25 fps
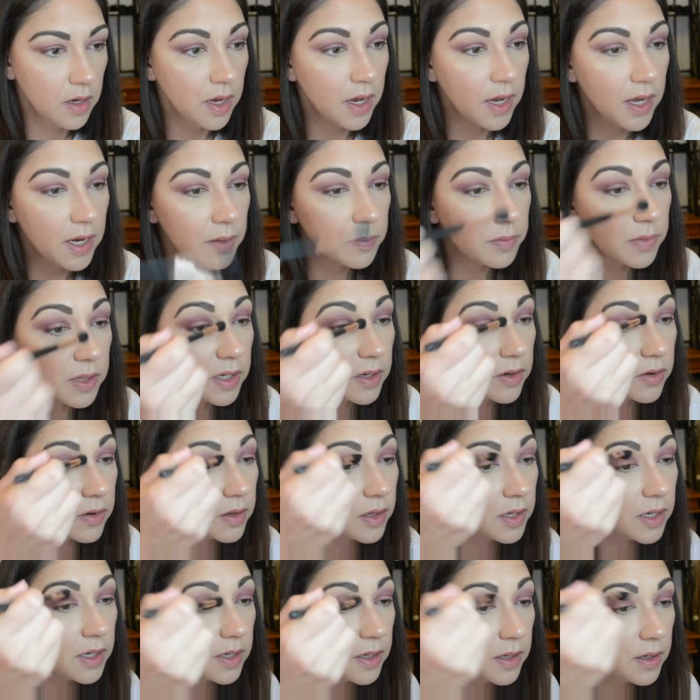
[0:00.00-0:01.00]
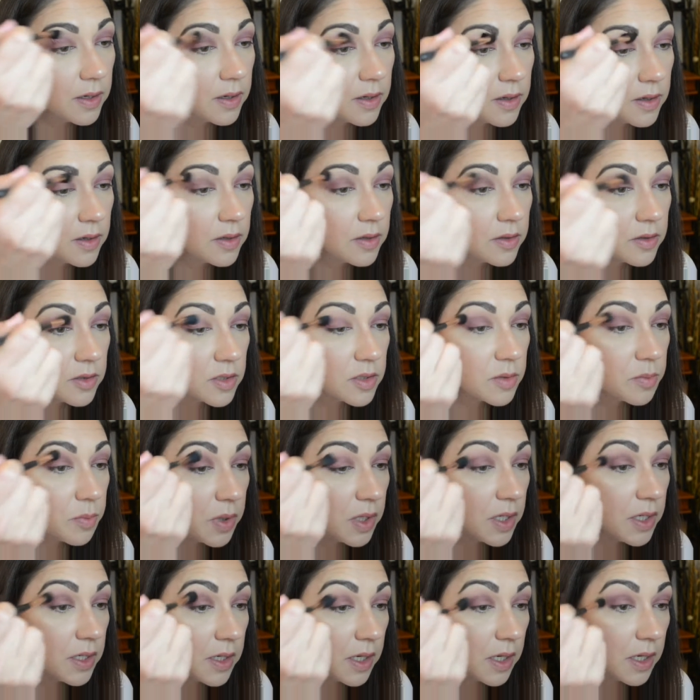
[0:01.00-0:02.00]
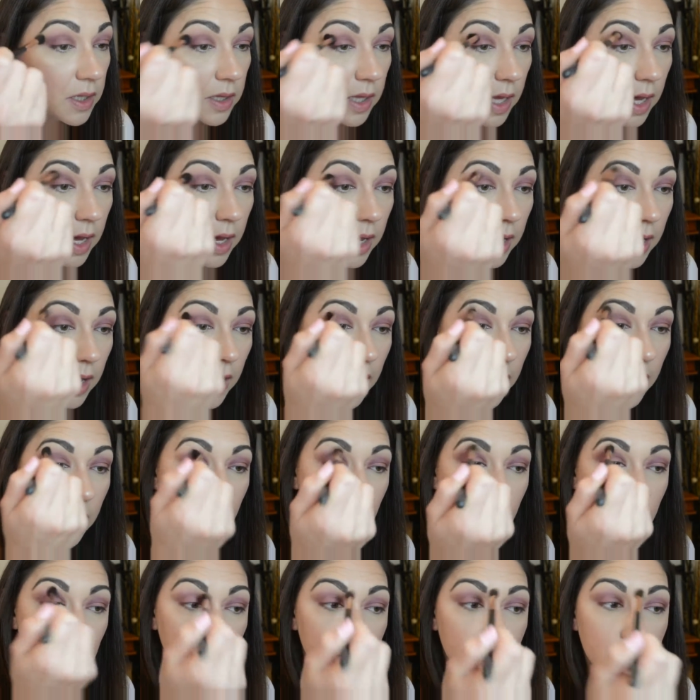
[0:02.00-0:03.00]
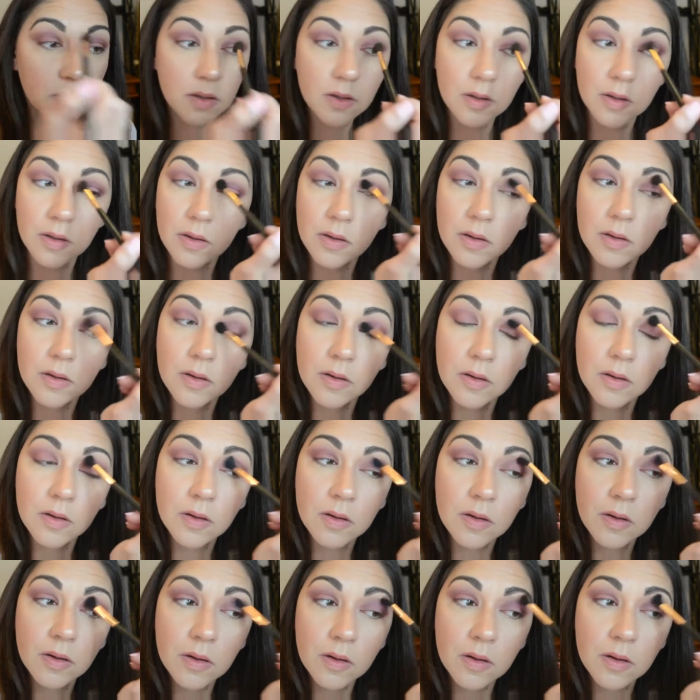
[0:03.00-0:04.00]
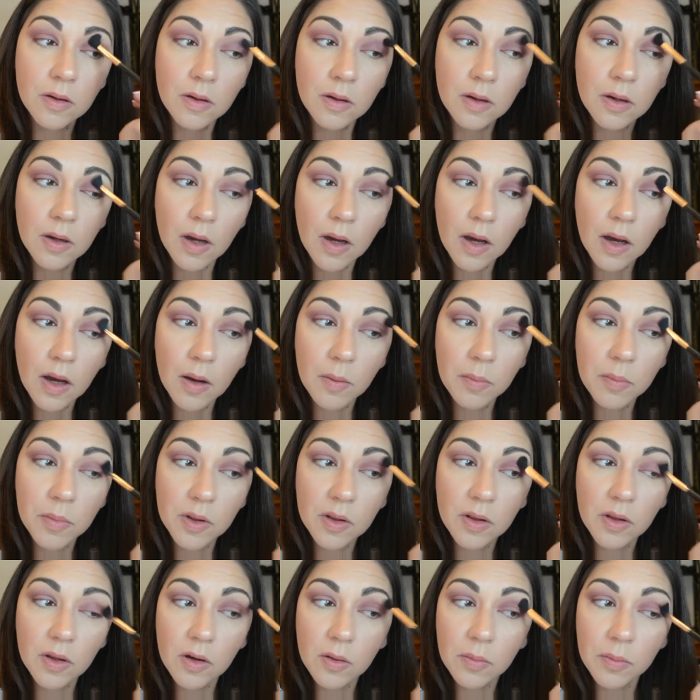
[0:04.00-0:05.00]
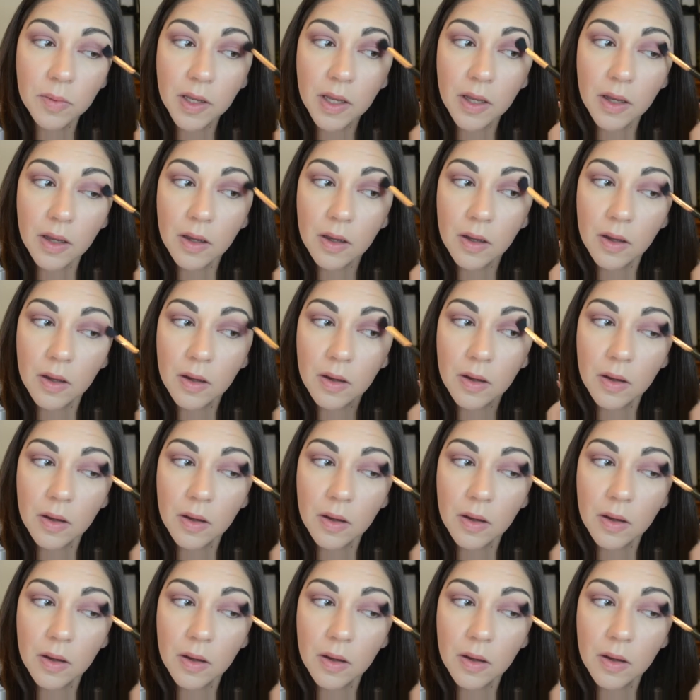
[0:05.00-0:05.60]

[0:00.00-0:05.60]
and I'm literally just blending that out, up a little bit,